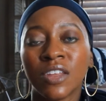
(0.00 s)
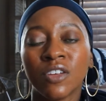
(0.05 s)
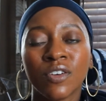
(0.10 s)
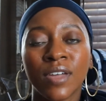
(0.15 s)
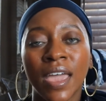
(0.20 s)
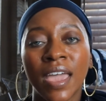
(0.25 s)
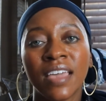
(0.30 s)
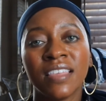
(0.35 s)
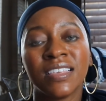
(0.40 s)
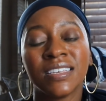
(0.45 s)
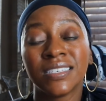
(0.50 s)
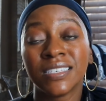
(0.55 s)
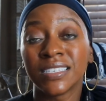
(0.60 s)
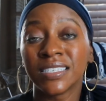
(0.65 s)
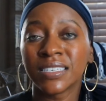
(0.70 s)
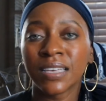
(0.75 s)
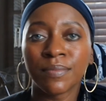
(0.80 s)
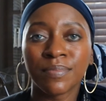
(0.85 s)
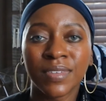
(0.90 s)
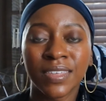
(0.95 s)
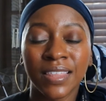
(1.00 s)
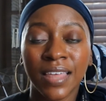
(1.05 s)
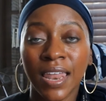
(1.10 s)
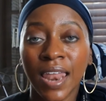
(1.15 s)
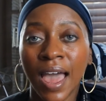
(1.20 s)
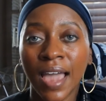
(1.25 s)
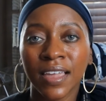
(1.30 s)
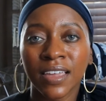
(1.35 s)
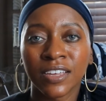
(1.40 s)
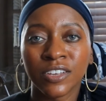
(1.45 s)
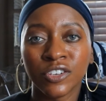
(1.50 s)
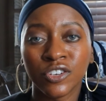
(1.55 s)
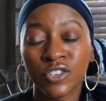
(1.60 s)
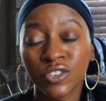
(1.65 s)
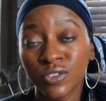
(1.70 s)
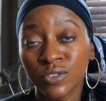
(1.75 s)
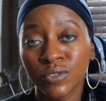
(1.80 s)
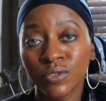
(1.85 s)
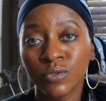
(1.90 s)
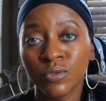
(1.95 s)
okay, this is something that I can
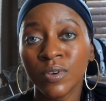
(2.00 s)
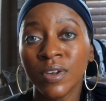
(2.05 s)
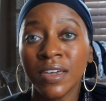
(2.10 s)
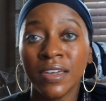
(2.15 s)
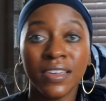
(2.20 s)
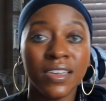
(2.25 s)
do,